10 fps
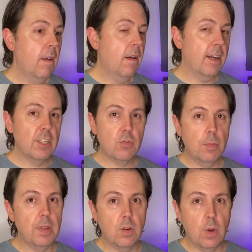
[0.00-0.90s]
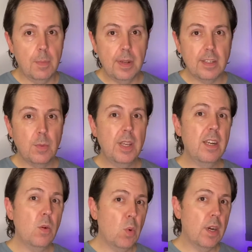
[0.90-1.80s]
I just ripped into one because I went, you
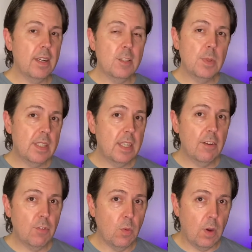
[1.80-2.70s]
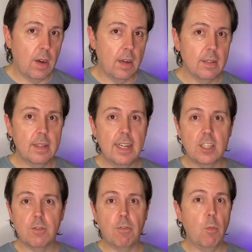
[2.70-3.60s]
know what? It's been sitting there for a while.
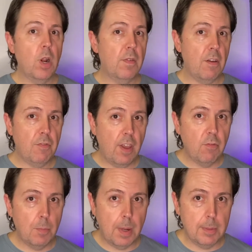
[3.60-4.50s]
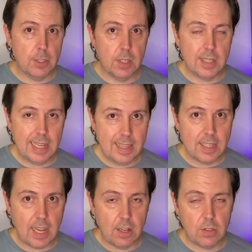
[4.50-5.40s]
It's from one of our favorite publishers in
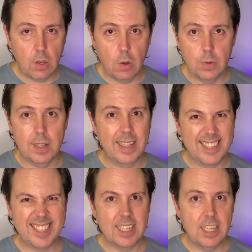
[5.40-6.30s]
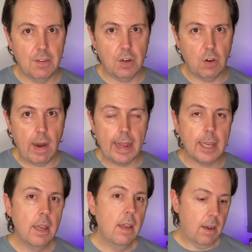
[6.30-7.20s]
this household. Let's give it a crack.
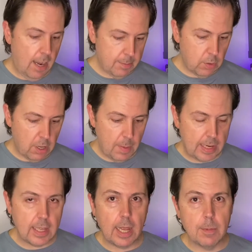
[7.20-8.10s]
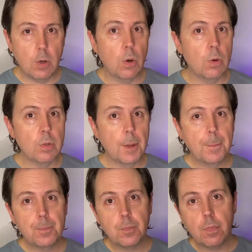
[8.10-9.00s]
I'm talking about a game called
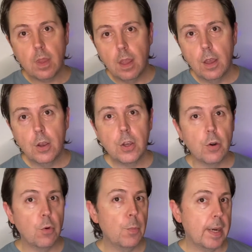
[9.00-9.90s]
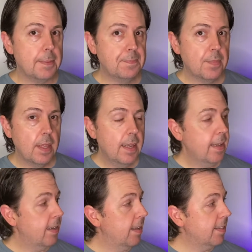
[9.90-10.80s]
Karuba.
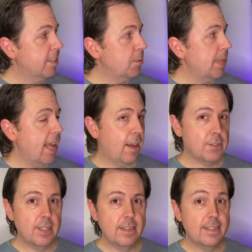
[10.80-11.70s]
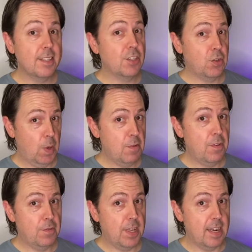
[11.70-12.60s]
Now, this has been out since
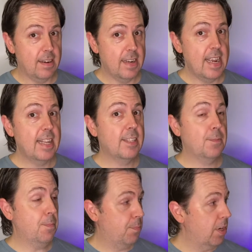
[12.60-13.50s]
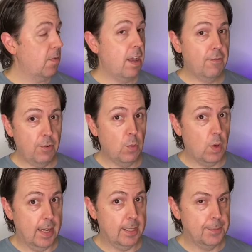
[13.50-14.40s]
2015. It's been around for a
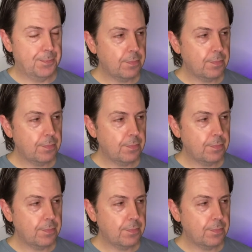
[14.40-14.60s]
while.